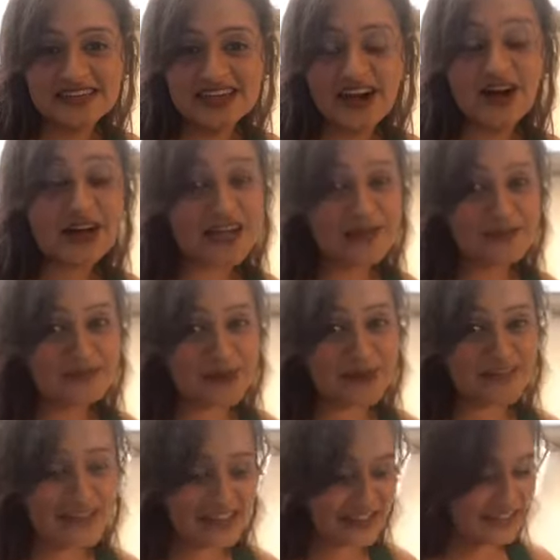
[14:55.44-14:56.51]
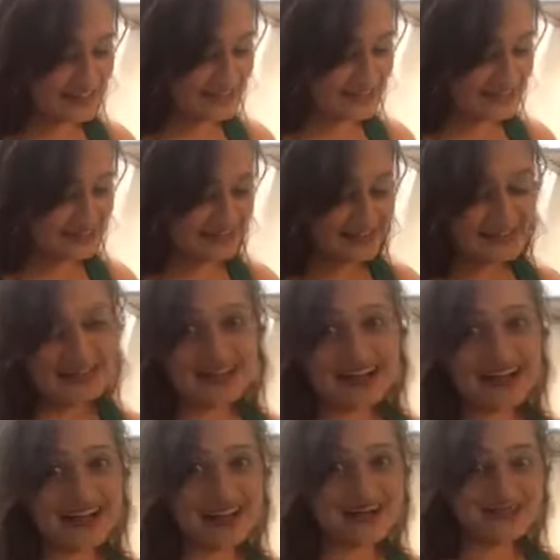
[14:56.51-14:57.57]
Okay, perfect, Anthony. Yeah,
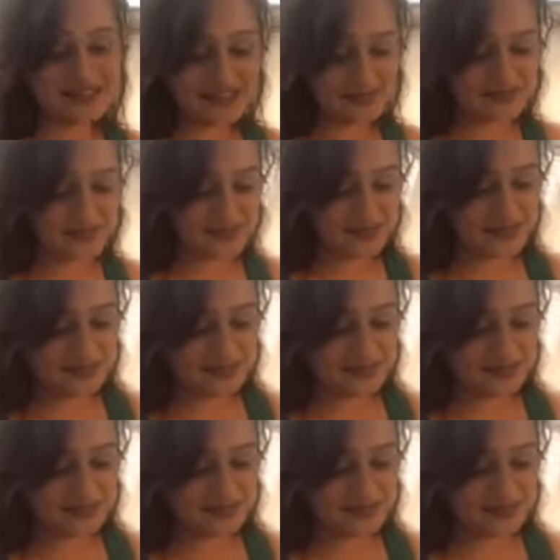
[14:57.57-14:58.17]
I would love to be a